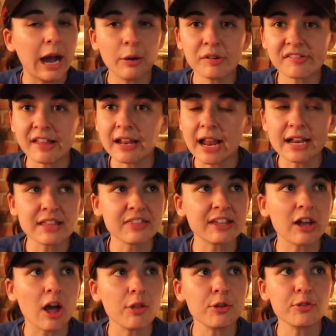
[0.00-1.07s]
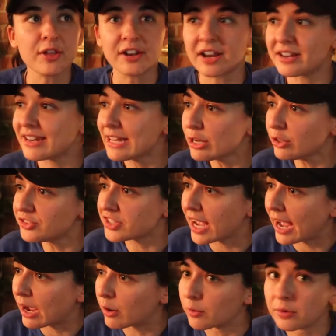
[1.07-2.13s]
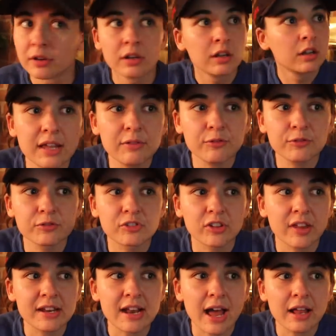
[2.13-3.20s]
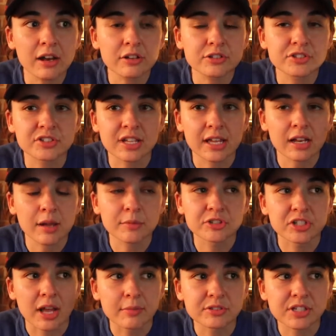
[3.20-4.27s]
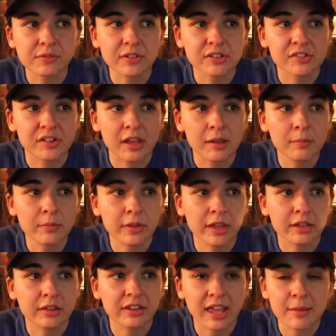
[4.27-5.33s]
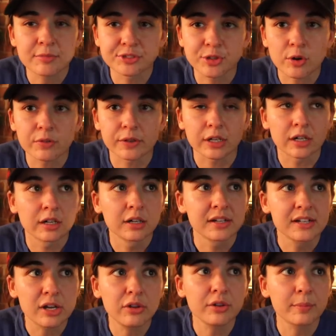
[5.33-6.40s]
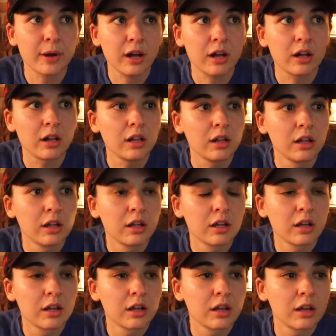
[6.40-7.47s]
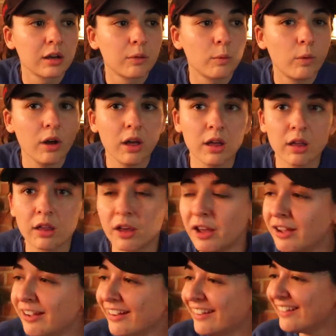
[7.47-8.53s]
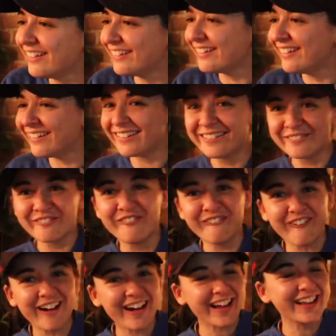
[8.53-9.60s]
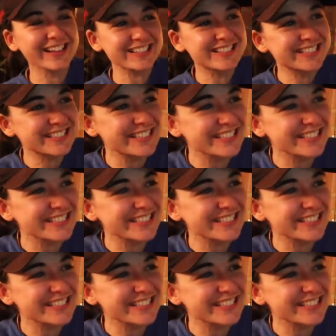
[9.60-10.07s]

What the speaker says: How is that anything other than a kneel down? Did they not understand how much time is left in this game? Like, the game is over. Kneel the ball. What? What?